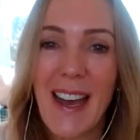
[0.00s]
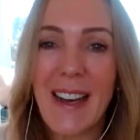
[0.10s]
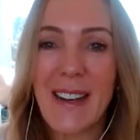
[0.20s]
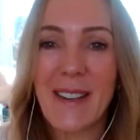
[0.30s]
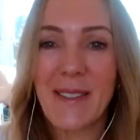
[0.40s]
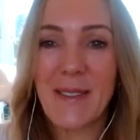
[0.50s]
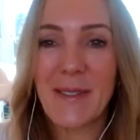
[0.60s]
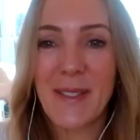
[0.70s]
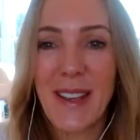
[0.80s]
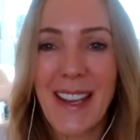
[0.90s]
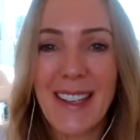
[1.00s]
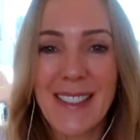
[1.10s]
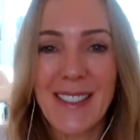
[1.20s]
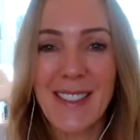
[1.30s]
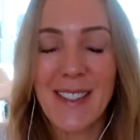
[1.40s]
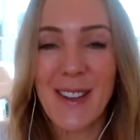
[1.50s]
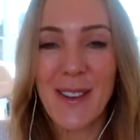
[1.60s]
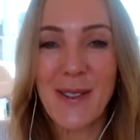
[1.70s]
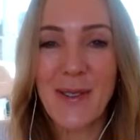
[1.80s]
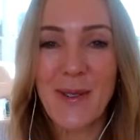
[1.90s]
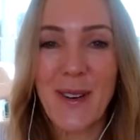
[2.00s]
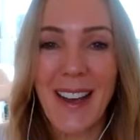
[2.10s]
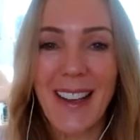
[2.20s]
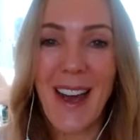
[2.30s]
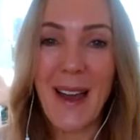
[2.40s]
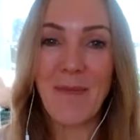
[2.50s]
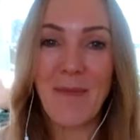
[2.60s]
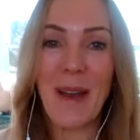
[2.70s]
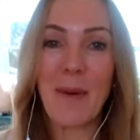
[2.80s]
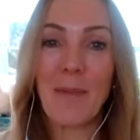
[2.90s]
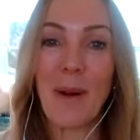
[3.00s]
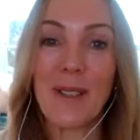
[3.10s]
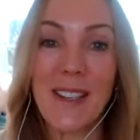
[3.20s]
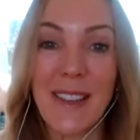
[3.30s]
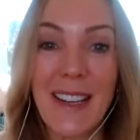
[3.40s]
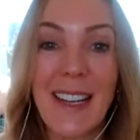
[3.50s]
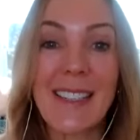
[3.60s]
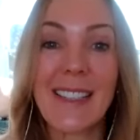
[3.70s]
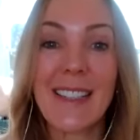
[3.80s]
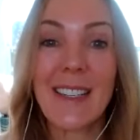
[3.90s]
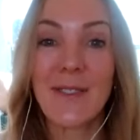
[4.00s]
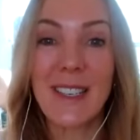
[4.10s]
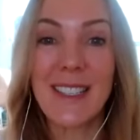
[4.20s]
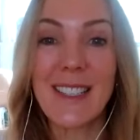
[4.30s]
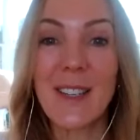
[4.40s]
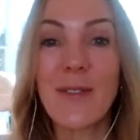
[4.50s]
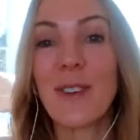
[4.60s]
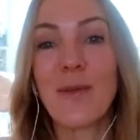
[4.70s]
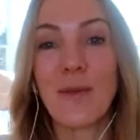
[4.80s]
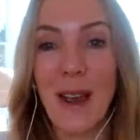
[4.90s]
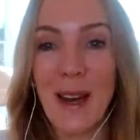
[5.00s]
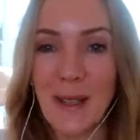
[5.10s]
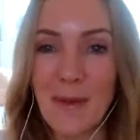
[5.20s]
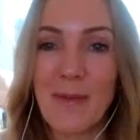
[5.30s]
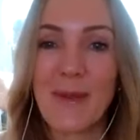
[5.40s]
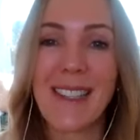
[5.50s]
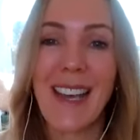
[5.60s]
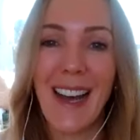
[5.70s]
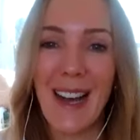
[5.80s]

And so I'm a person that has lived in different realms,